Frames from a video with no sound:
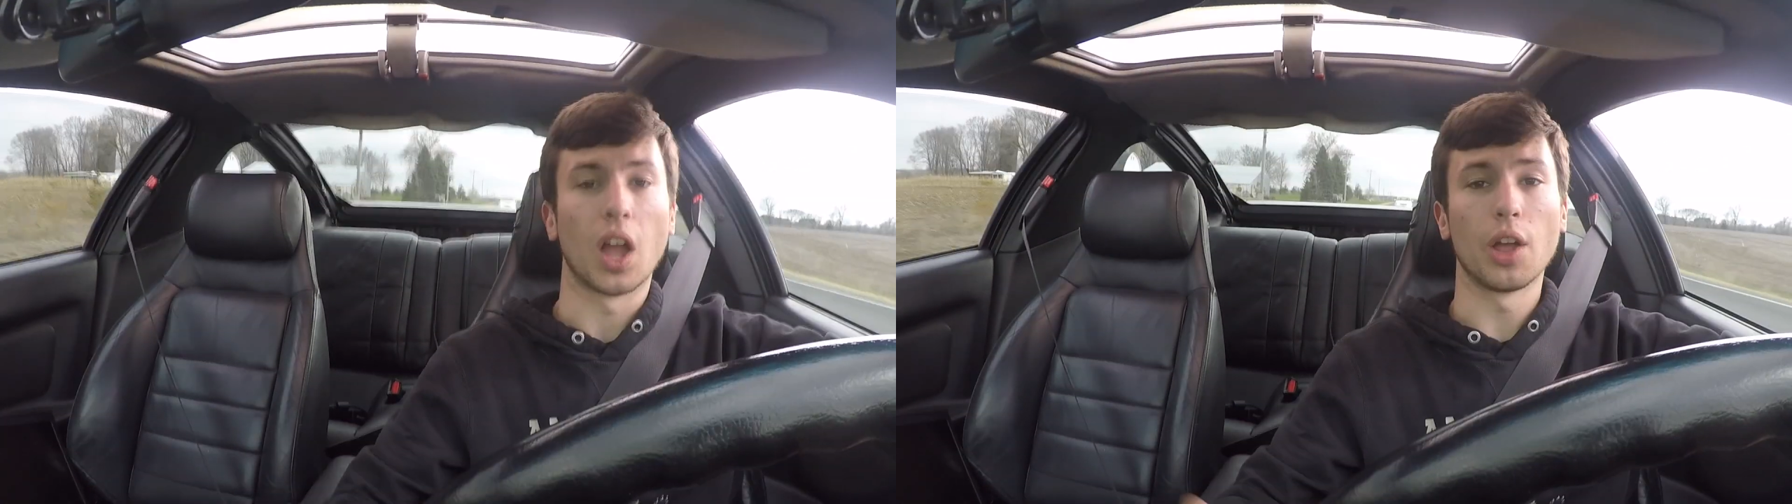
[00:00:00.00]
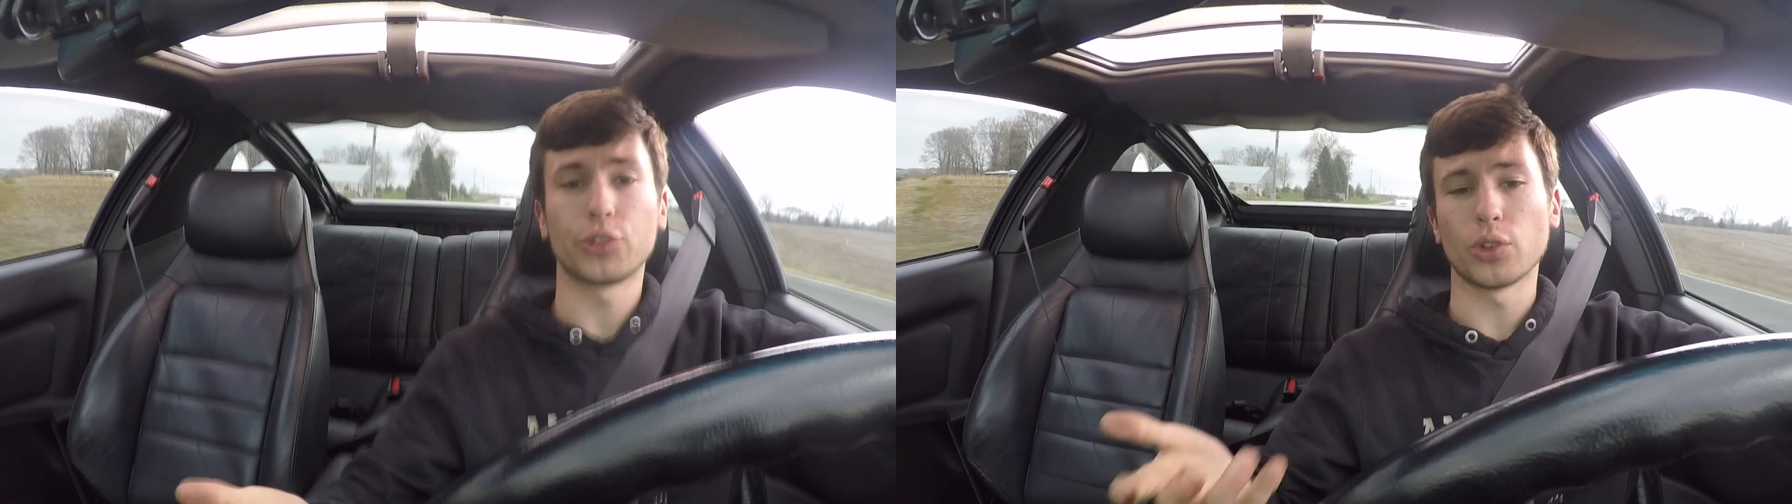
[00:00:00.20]

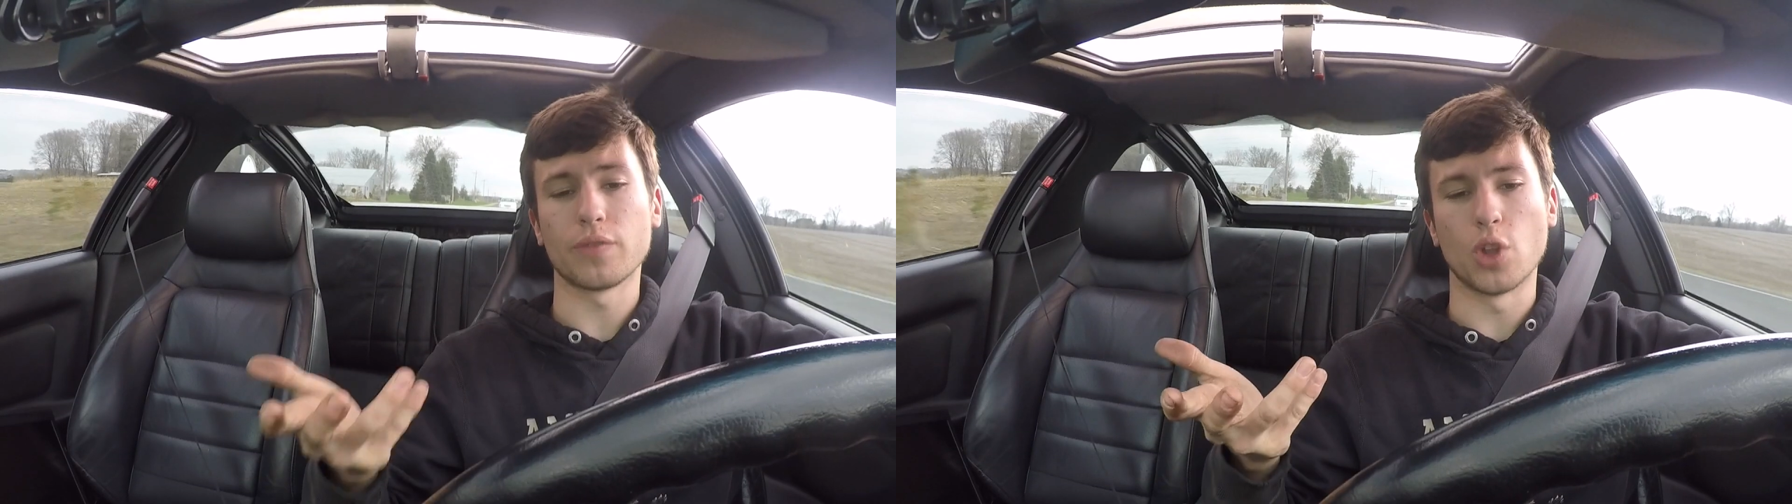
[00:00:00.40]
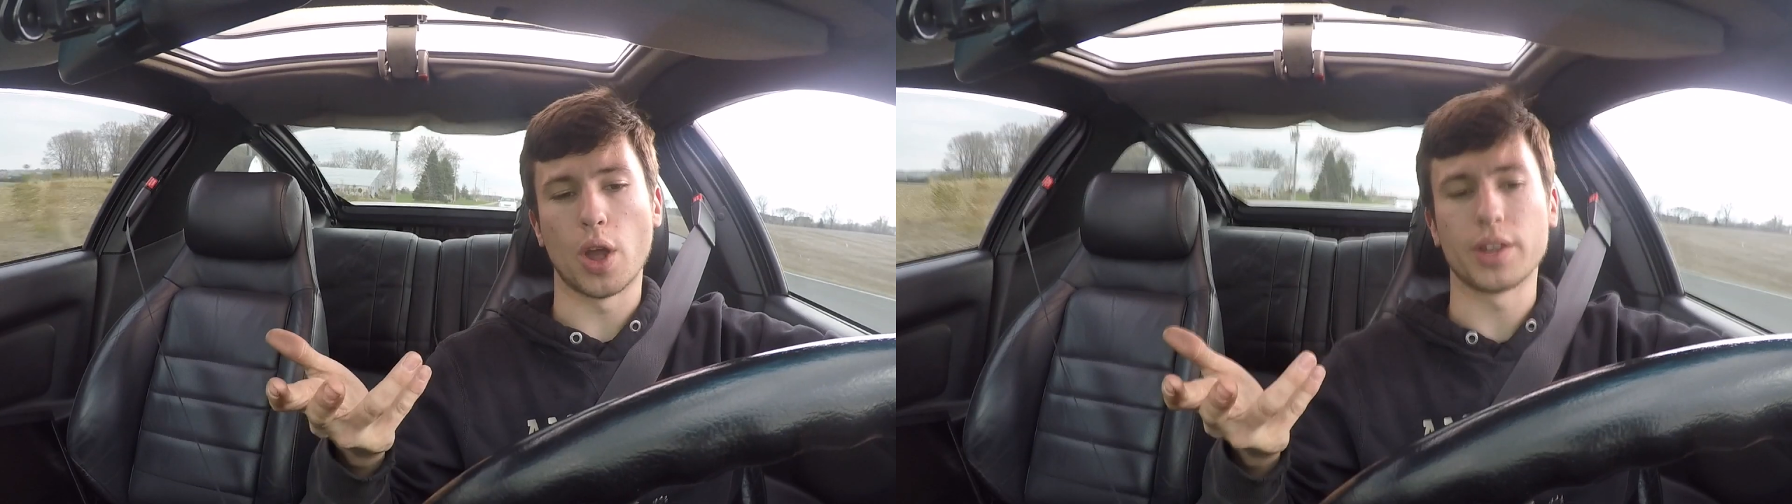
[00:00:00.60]
I also have
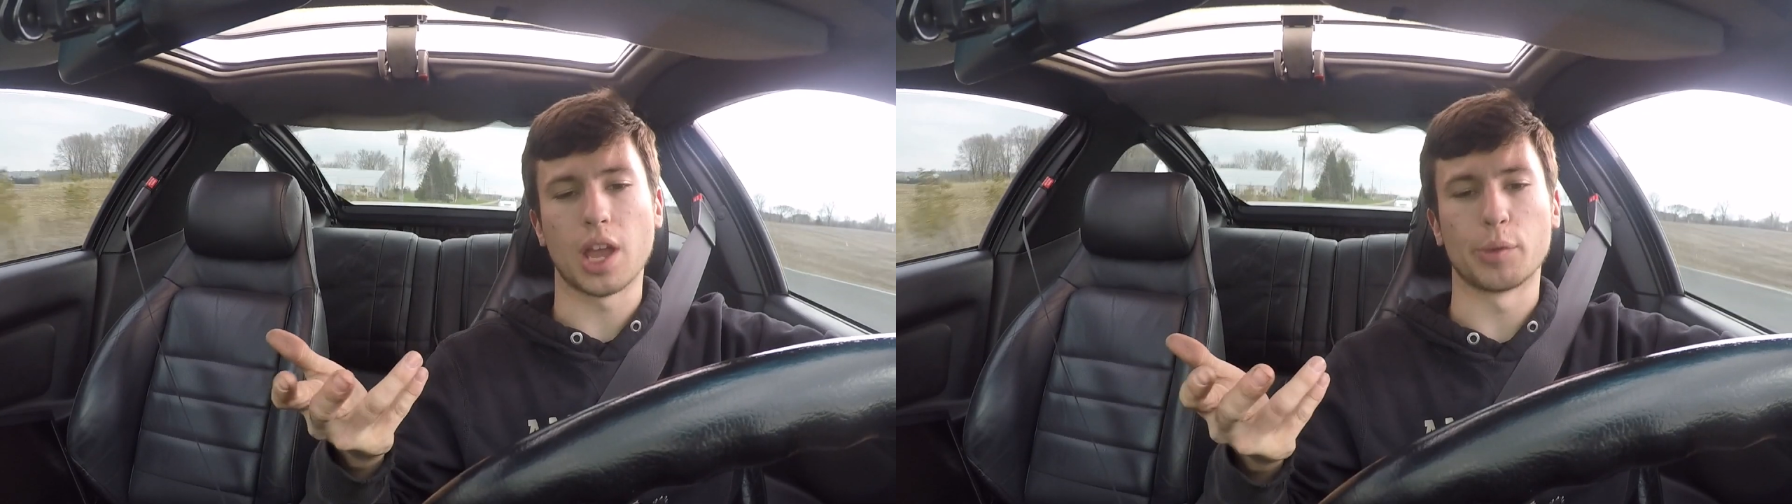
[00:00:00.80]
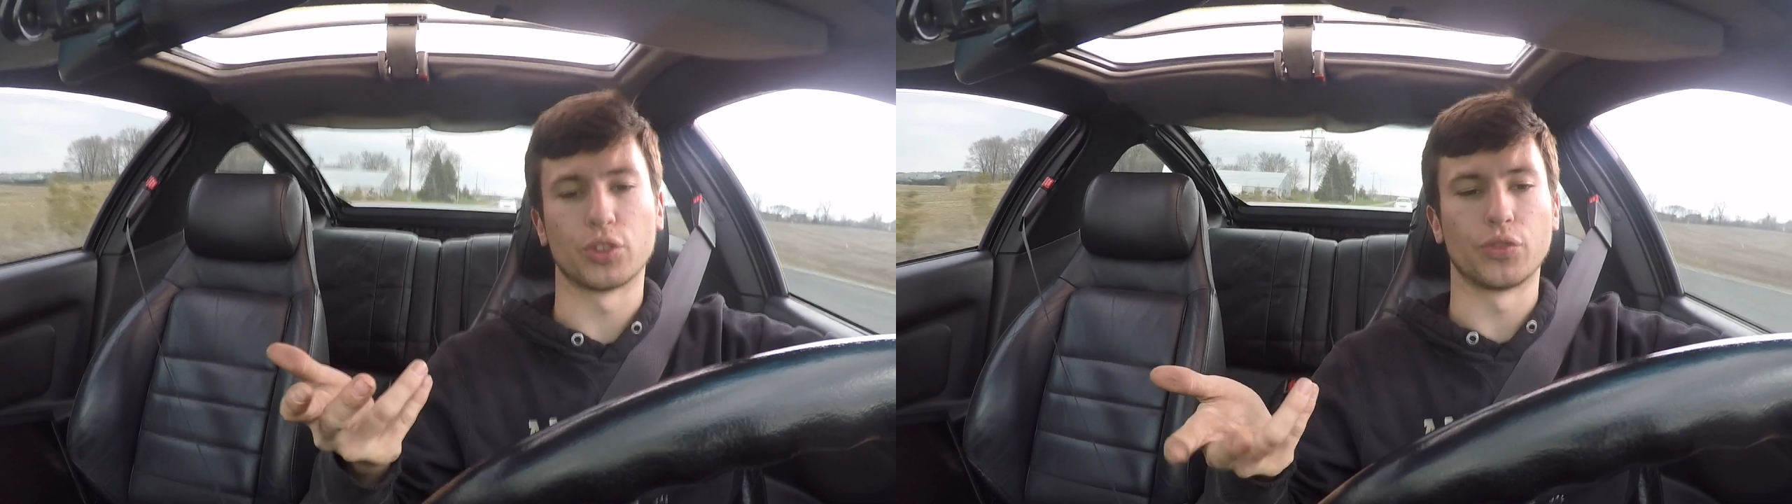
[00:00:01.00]
no idea
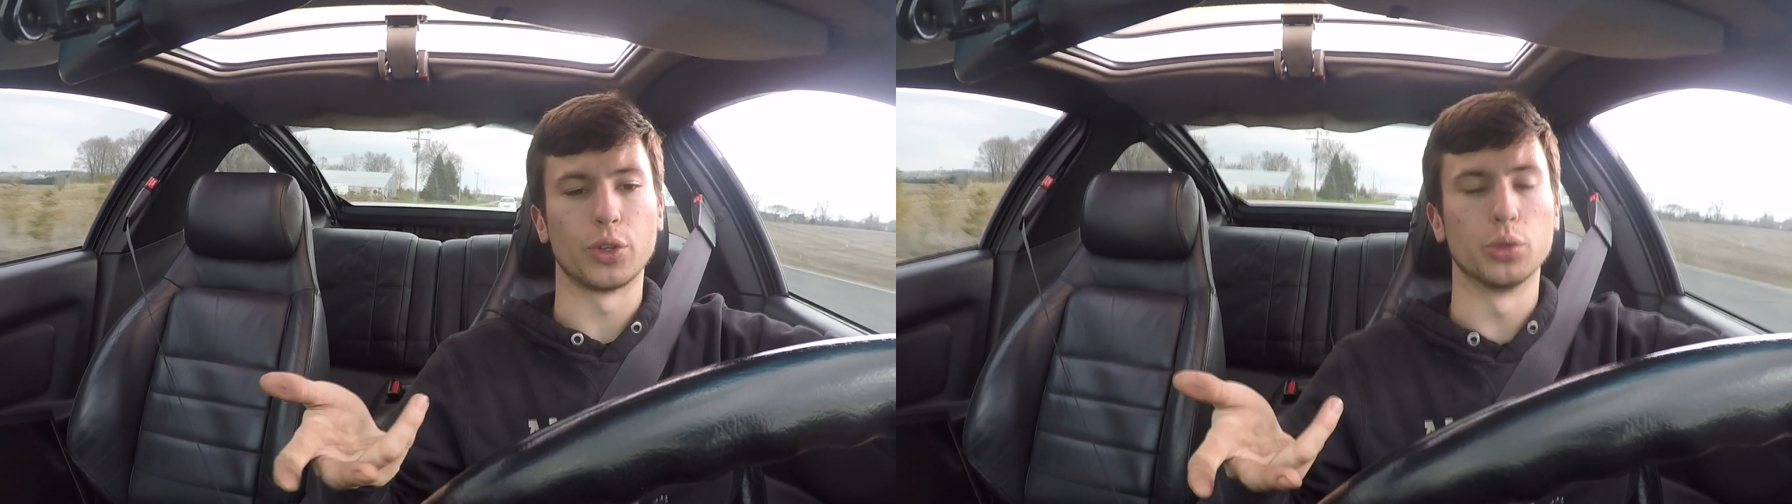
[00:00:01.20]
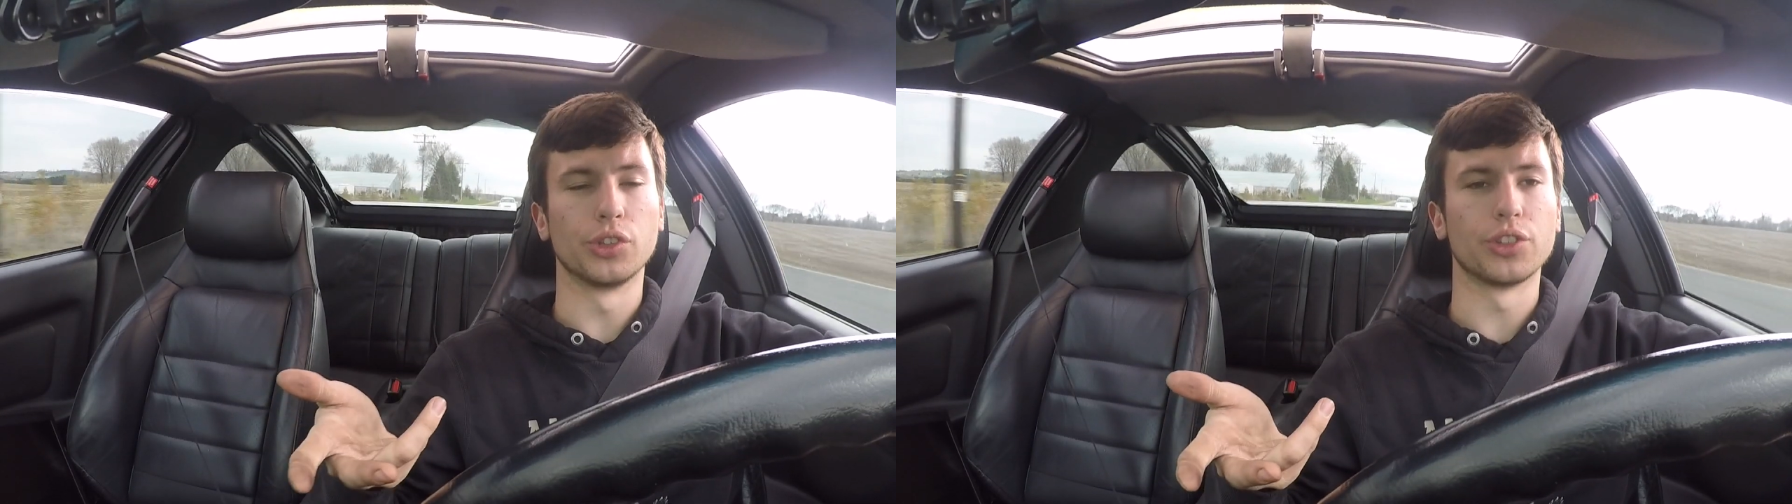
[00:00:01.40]
how much
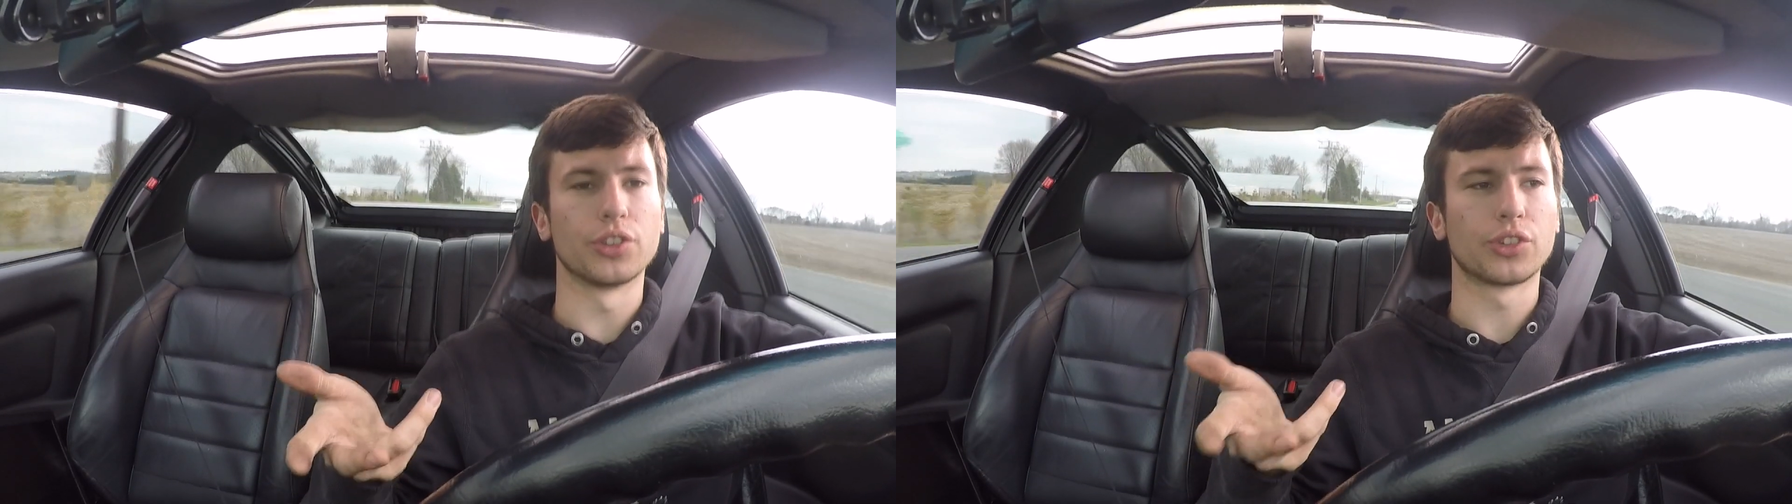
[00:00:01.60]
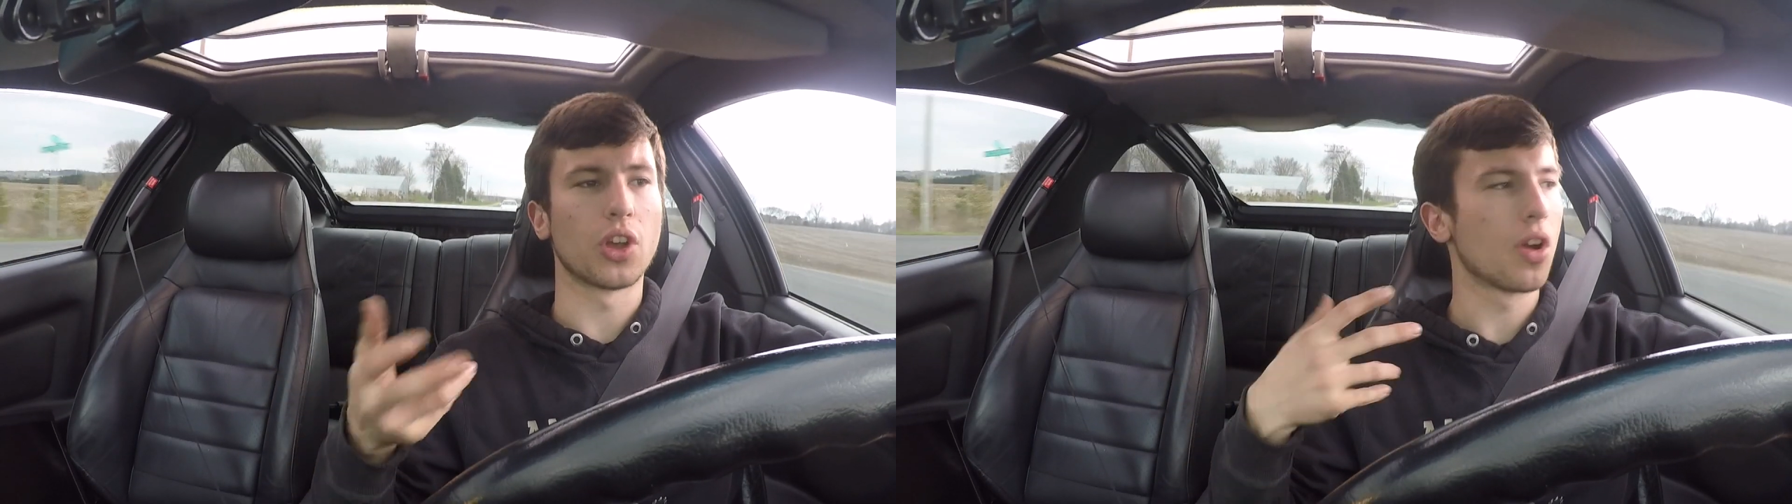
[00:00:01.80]
fuel is in
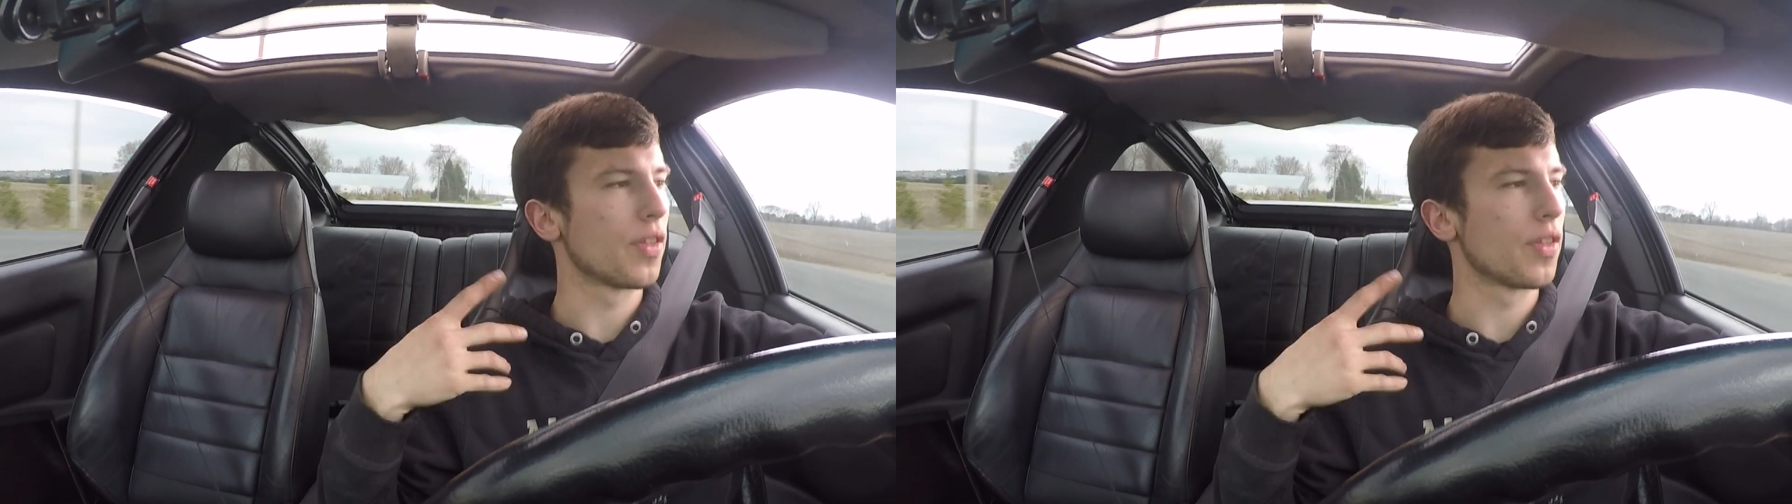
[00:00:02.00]
this car.